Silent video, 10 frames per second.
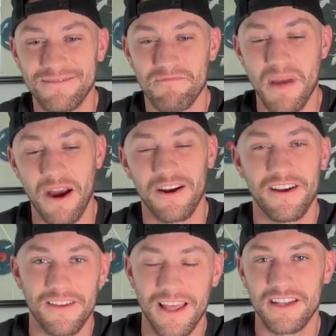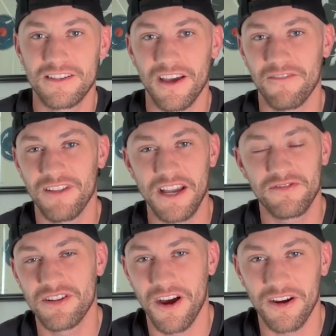barrier that flash
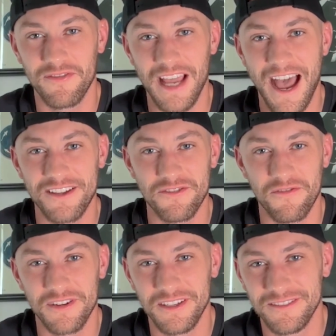photography has over you.